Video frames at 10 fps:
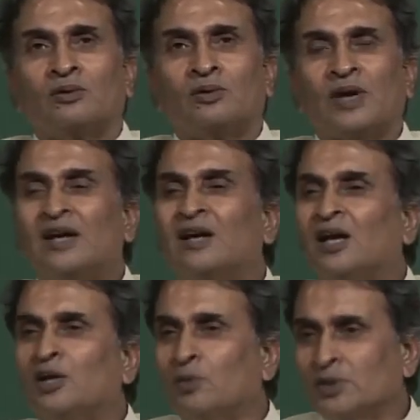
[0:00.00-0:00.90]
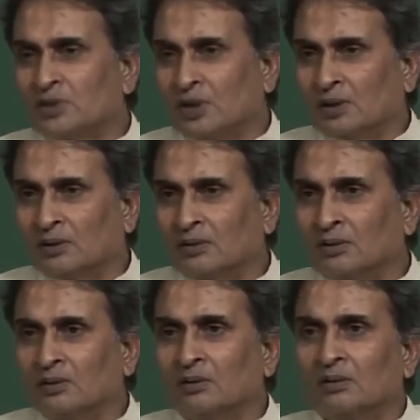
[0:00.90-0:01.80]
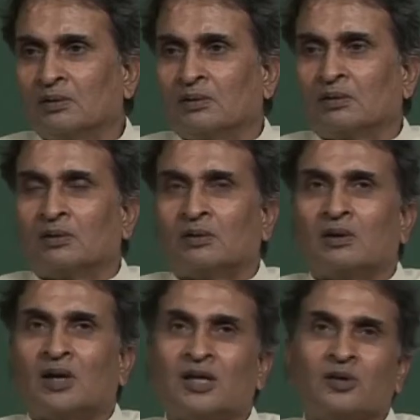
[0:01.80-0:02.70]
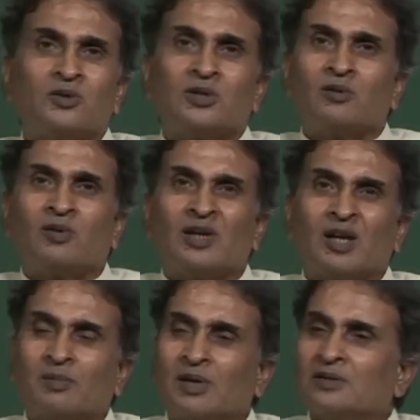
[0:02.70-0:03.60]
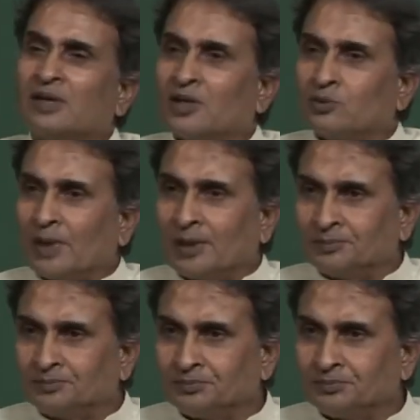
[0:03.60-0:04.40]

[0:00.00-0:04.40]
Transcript: you had untwisting. Untwisting will take place here as well,